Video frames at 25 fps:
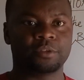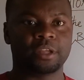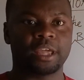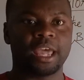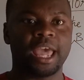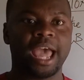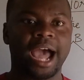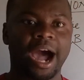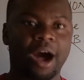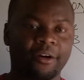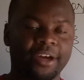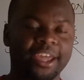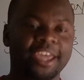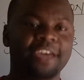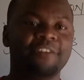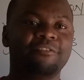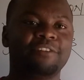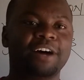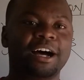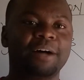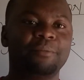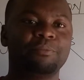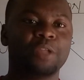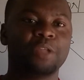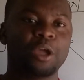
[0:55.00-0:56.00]

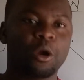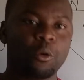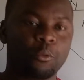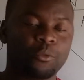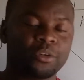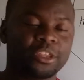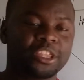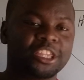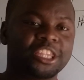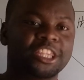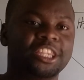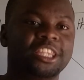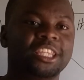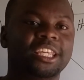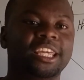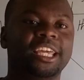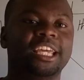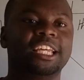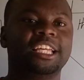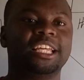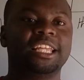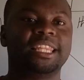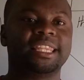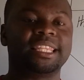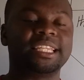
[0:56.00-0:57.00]
However, with
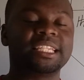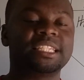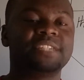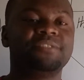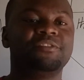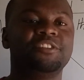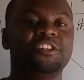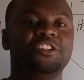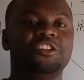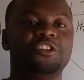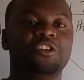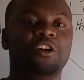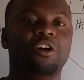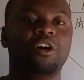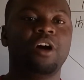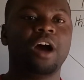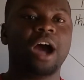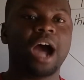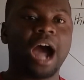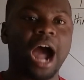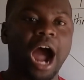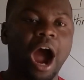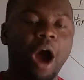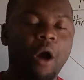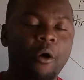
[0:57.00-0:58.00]
this video,
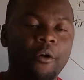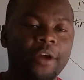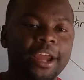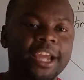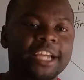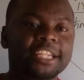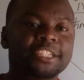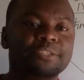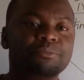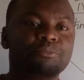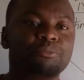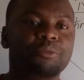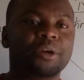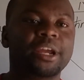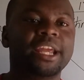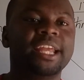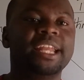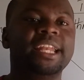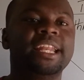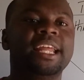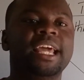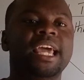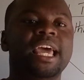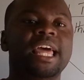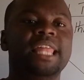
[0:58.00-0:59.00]
I'll explain
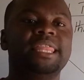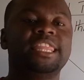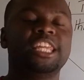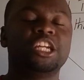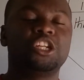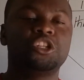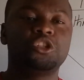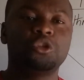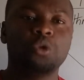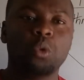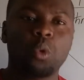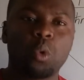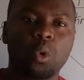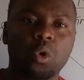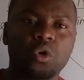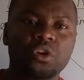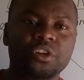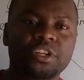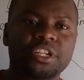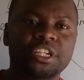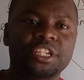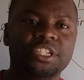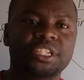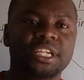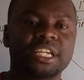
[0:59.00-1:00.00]
the two
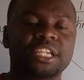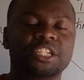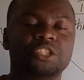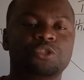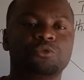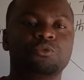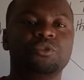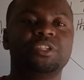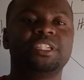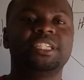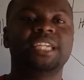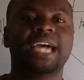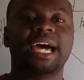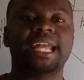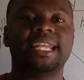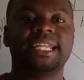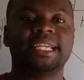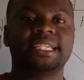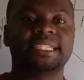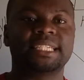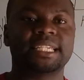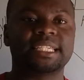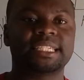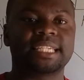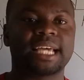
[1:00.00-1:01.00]
conditions which are
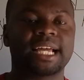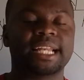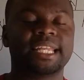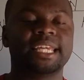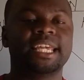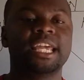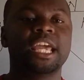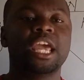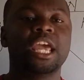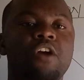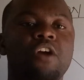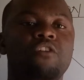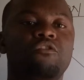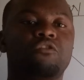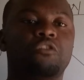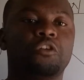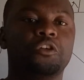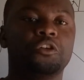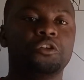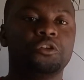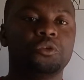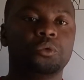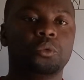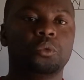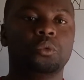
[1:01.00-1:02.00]
necessary for
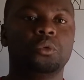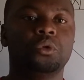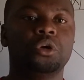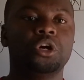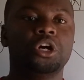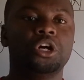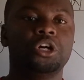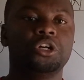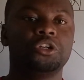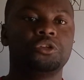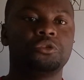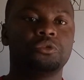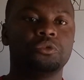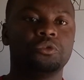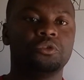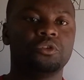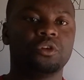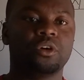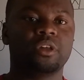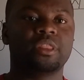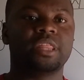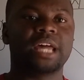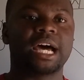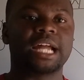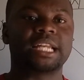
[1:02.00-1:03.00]
you to know
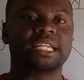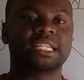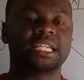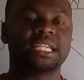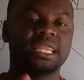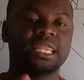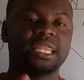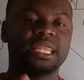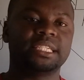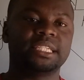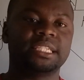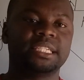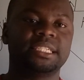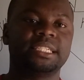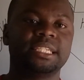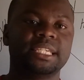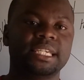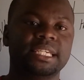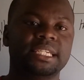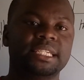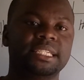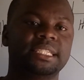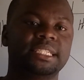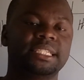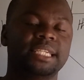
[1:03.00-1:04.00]
that this
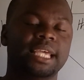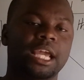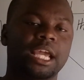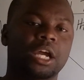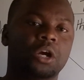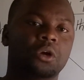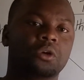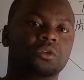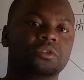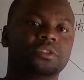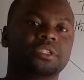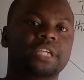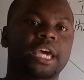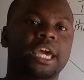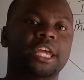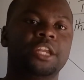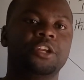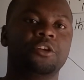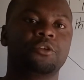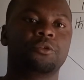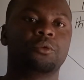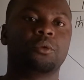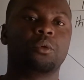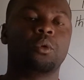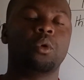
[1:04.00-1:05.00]
is a cosine
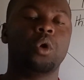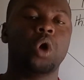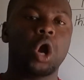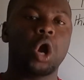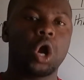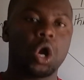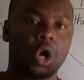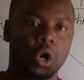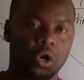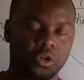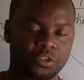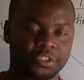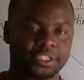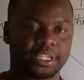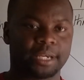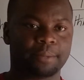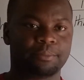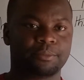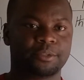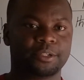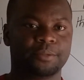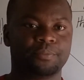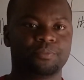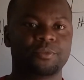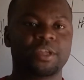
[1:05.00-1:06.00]
rule concept.
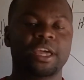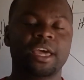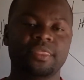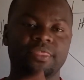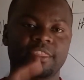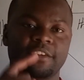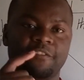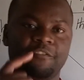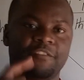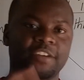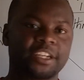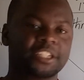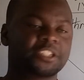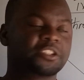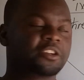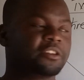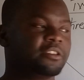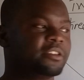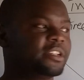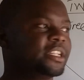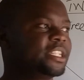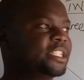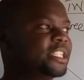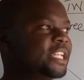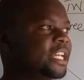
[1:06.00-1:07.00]
The first
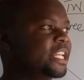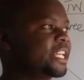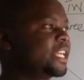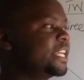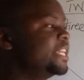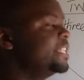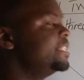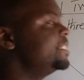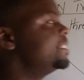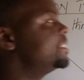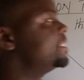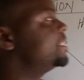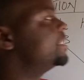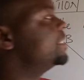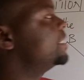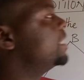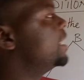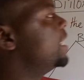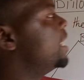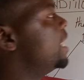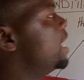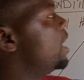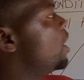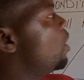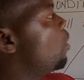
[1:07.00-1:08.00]
condition is
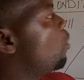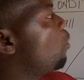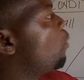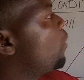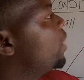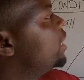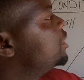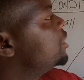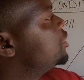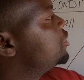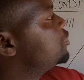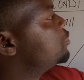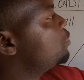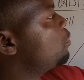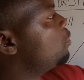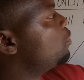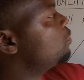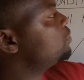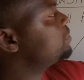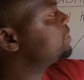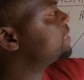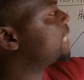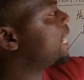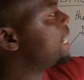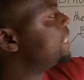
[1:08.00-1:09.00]
when two
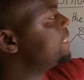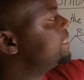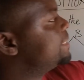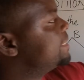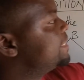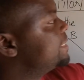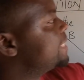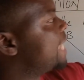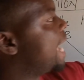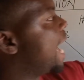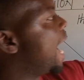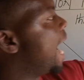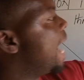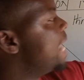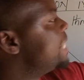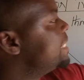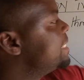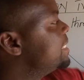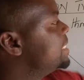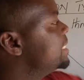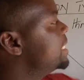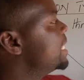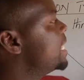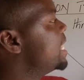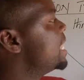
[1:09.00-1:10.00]
sides and
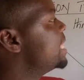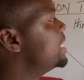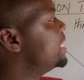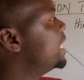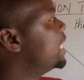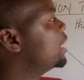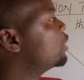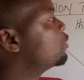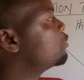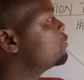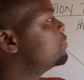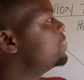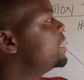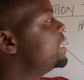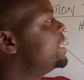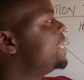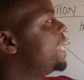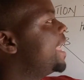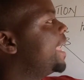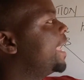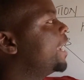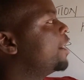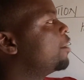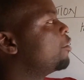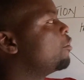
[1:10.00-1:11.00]
the included
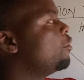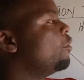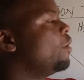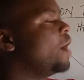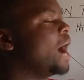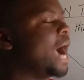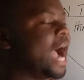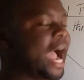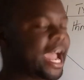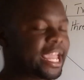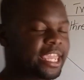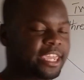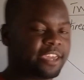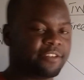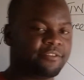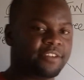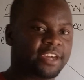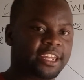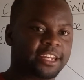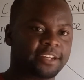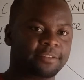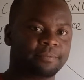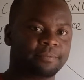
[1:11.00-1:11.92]
angle are given.